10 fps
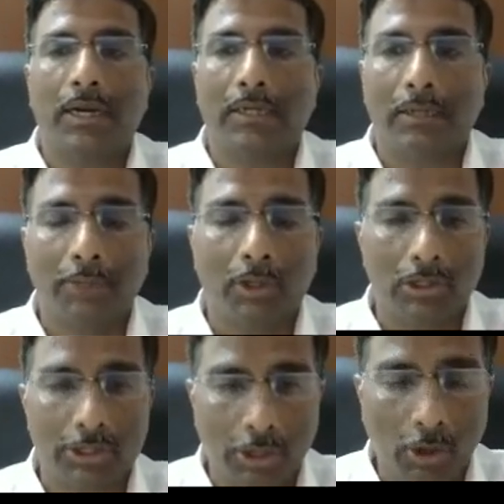
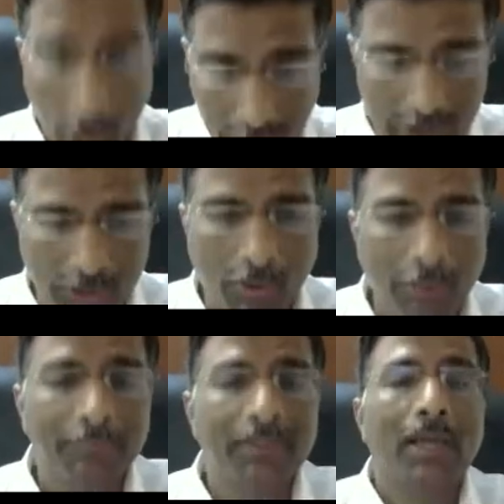terminology also.
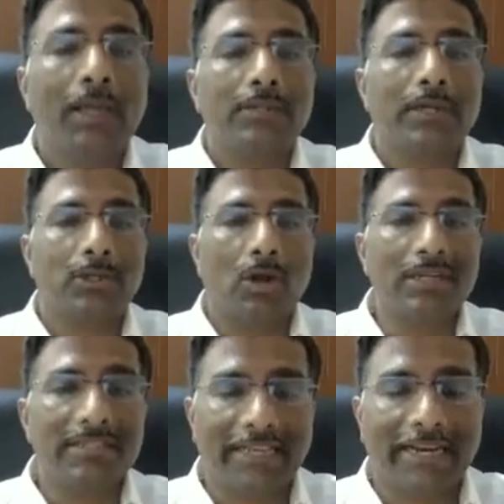So it's
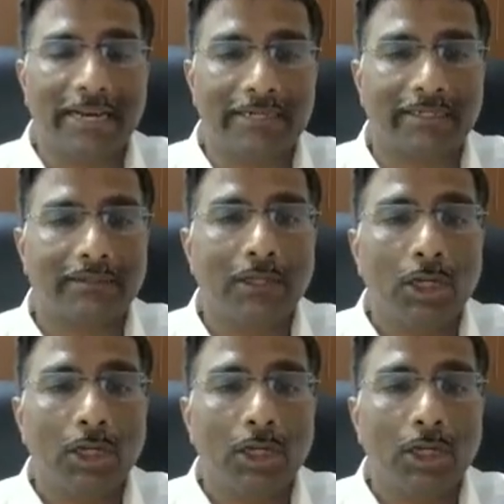called segregation.